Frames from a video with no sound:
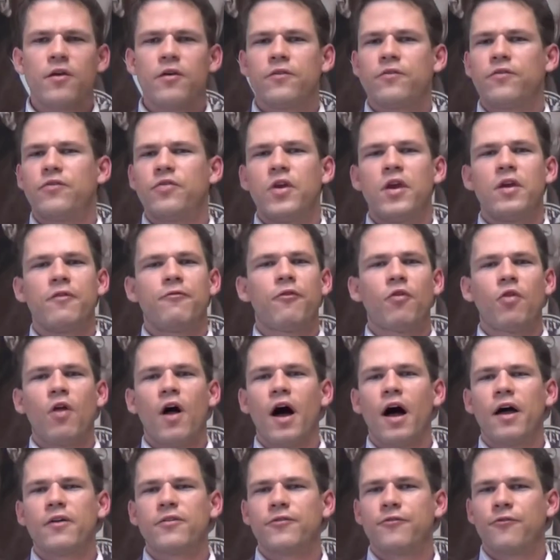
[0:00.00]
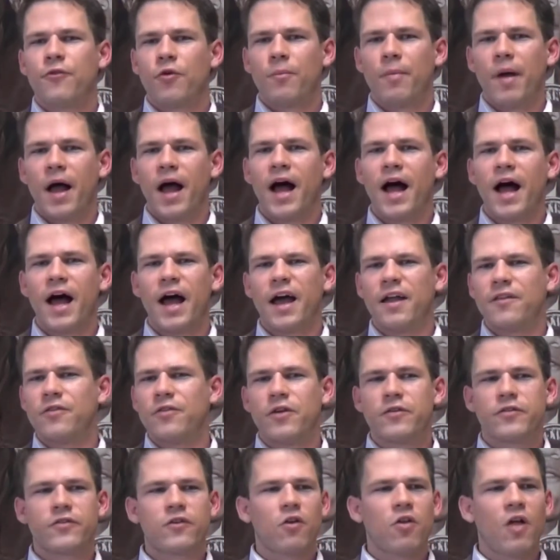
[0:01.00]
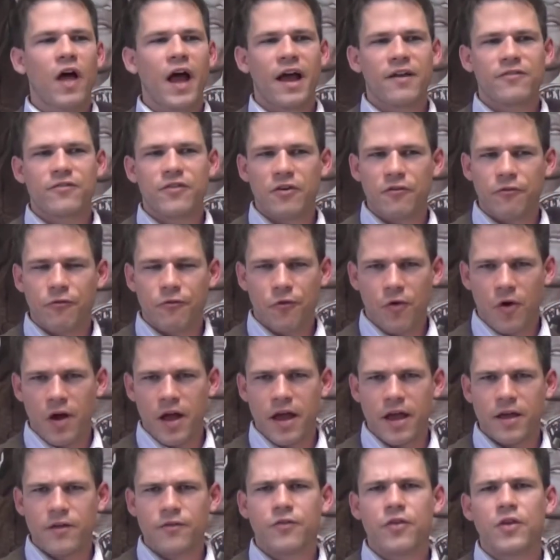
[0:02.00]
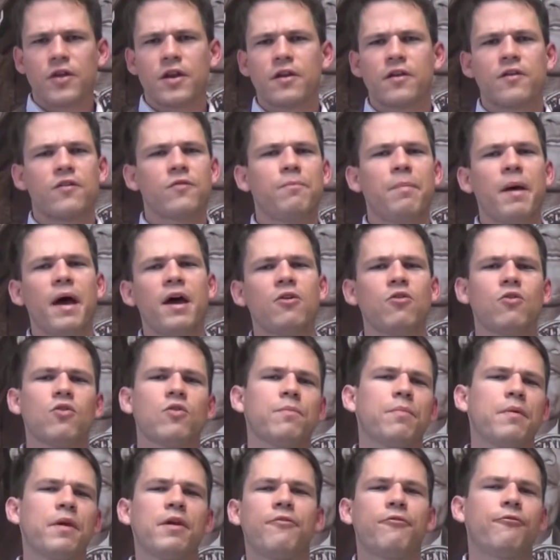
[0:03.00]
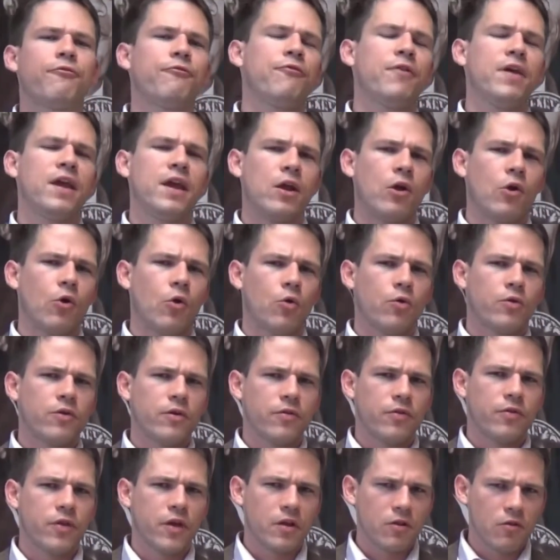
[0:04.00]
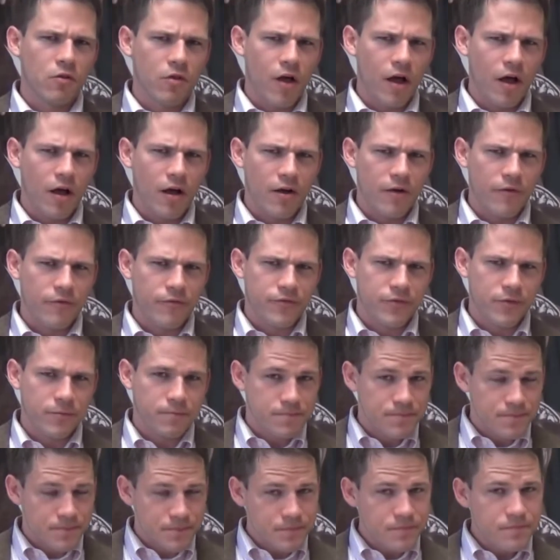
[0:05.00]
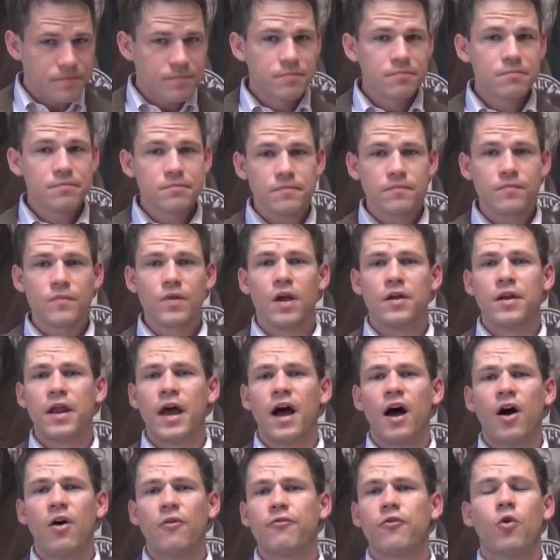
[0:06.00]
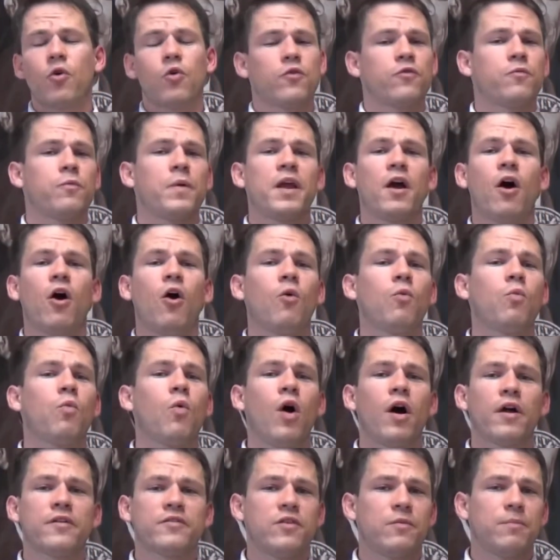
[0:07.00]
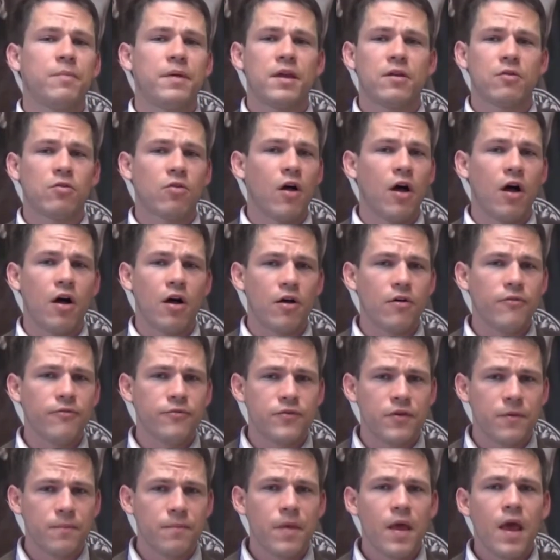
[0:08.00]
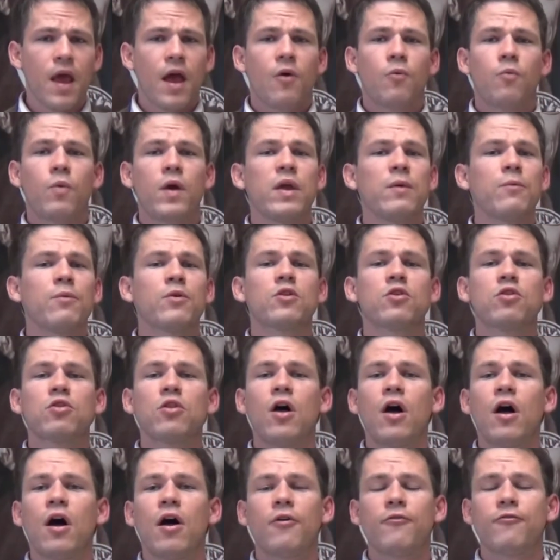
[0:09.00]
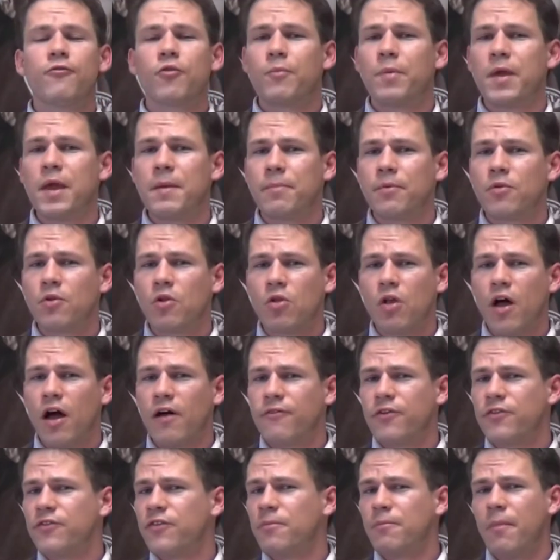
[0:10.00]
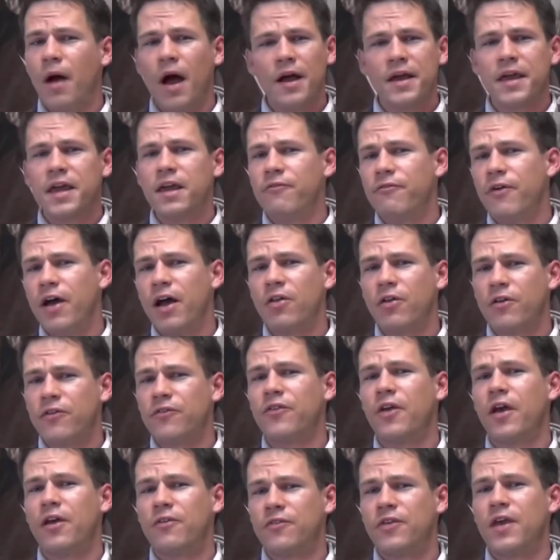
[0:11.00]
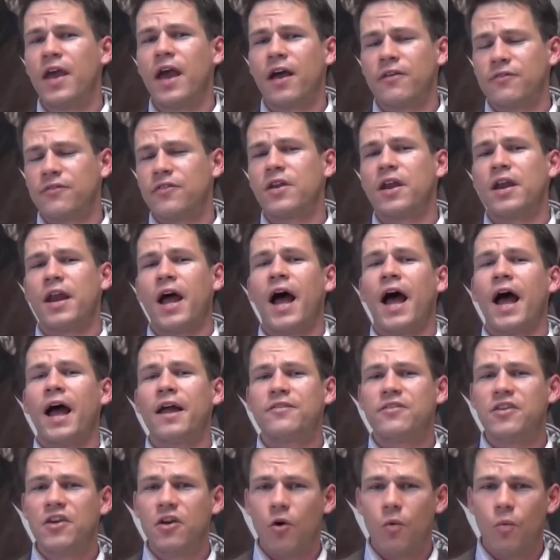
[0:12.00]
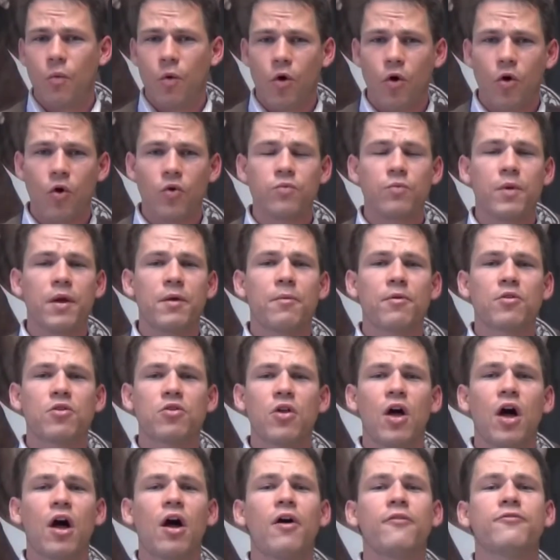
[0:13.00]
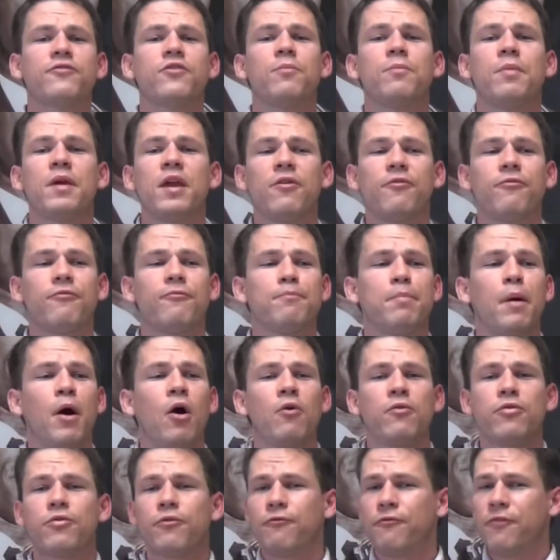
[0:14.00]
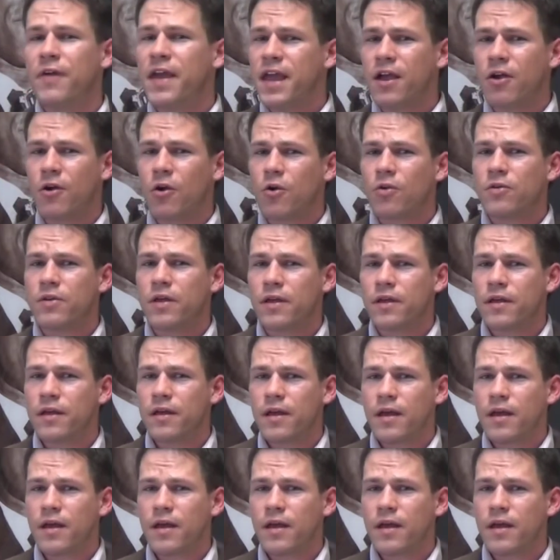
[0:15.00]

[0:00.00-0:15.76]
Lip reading: Is the philosopher behind this classic phrase that it is better to be feared than loved. Now, of course, we all want to be loved. We would love for people to love us. And Machiavelli says, yes, in an ideal world, we would love to be both feared